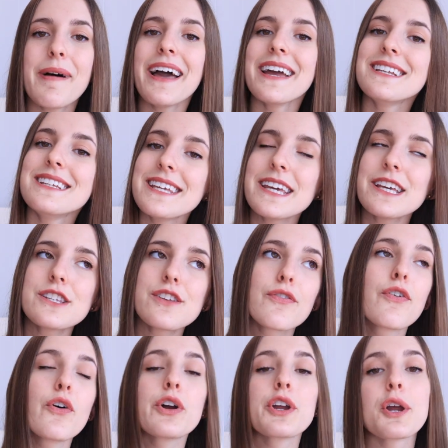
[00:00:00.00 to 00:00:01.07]
ideas
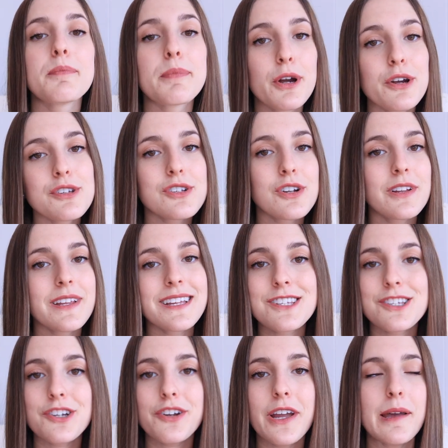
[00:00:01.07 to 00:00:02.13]
for your personal
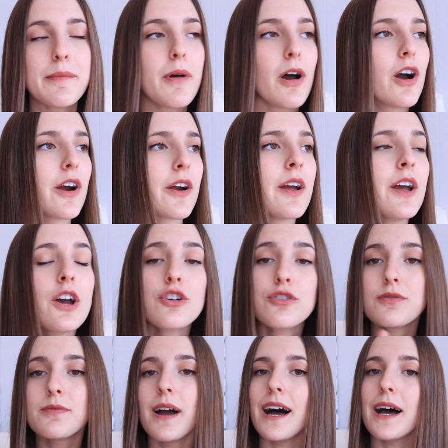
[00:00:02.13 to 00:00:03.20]
Instagram are
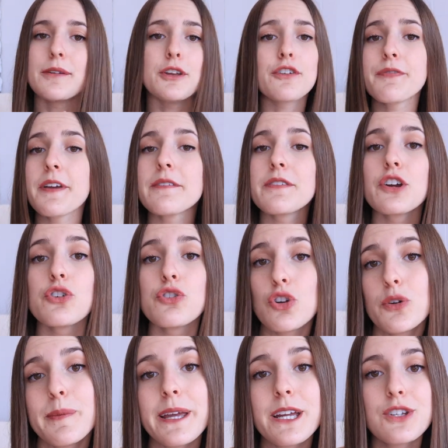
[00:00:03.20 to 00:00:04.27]
your favorite
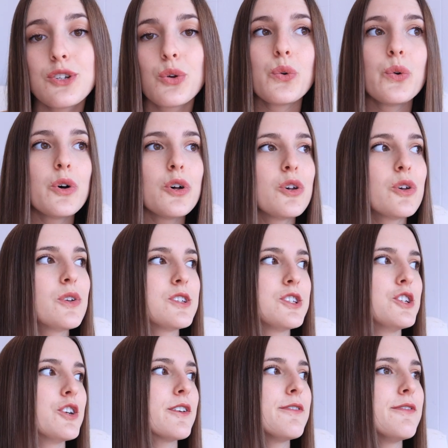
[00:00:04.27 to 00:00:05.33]
grooming tools,
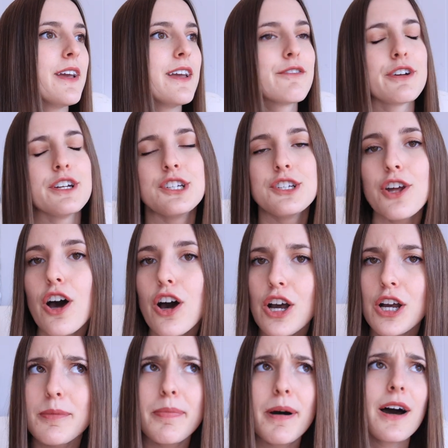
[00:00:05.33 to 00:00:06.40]
your favorite
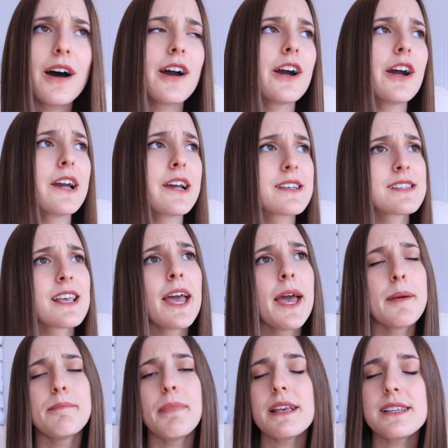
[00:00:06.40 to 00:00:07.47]
dog parks,
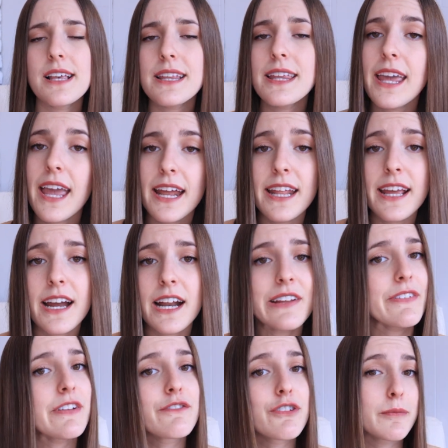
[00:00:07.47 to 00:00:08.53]
basically any kind of
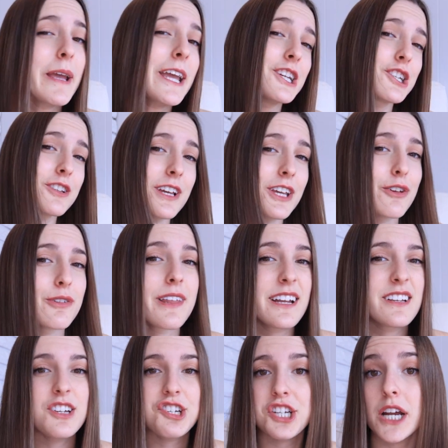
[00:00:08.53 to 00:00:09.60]
information that you'd
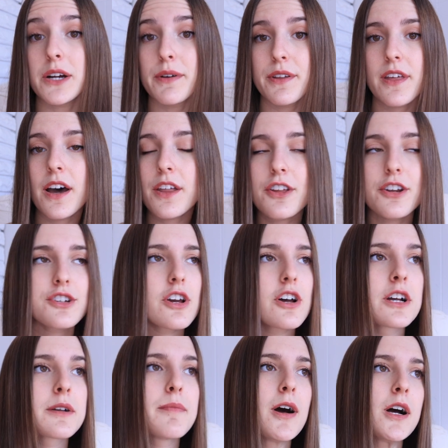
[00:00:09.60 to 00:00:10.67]
like to share with other
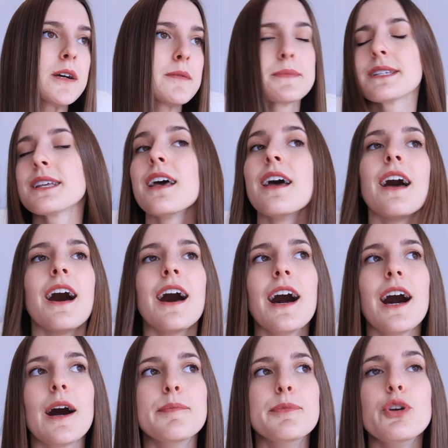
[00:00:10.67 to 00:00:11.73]
dog moms.
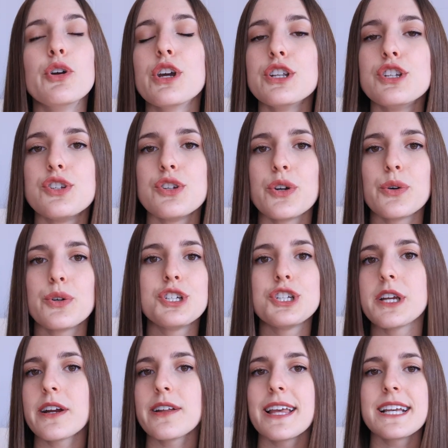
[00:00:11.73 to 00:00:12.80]
You could
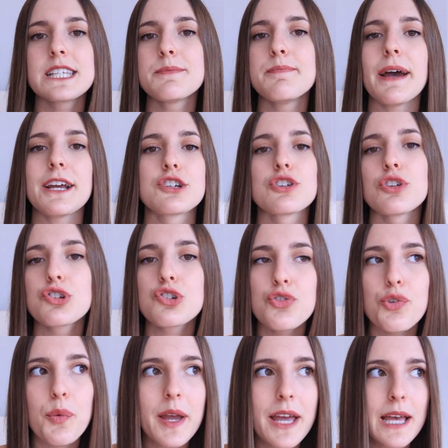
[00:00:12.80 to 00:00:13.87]
share like special
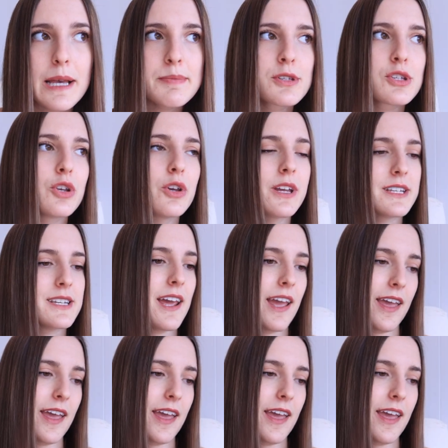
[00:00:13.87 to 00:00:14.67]
trips, so you could